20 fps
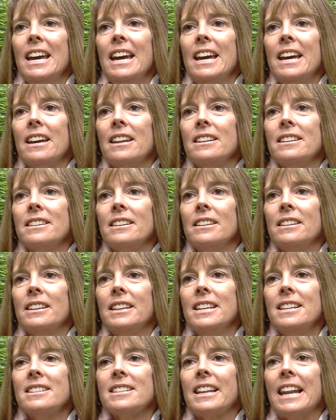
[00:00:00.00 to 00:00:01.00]
And
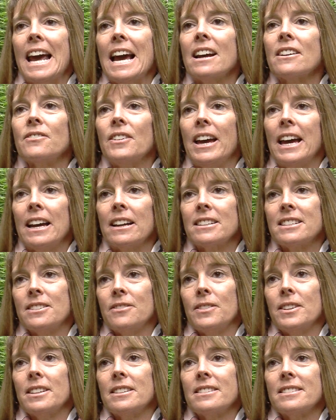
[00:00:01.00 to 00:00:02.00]
he's an
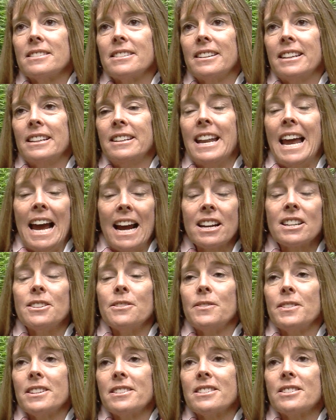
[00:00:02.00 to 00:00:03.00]

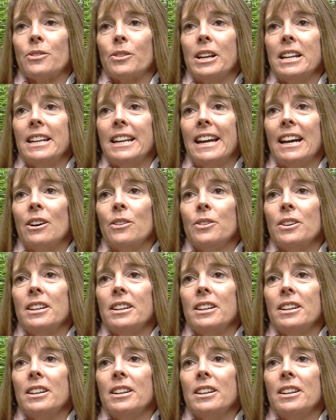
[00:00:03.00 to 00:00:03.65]
activist right now,